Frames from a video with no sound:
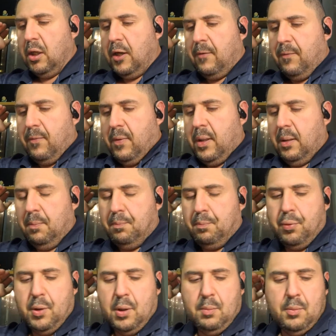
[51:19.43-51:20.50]
every
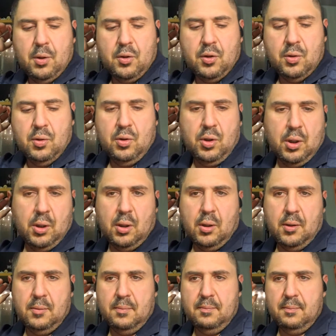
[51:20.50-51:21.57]
pretty much
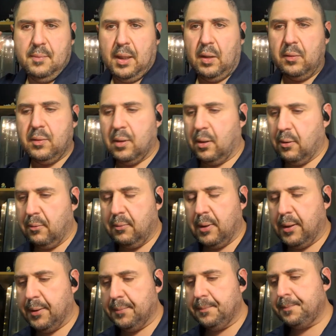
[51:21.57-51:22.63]
Jedi out there,
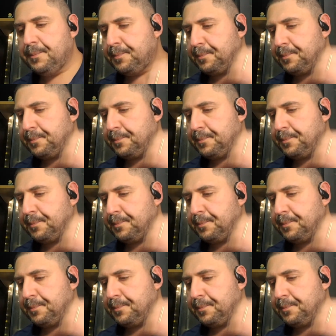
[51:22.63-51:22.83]
right?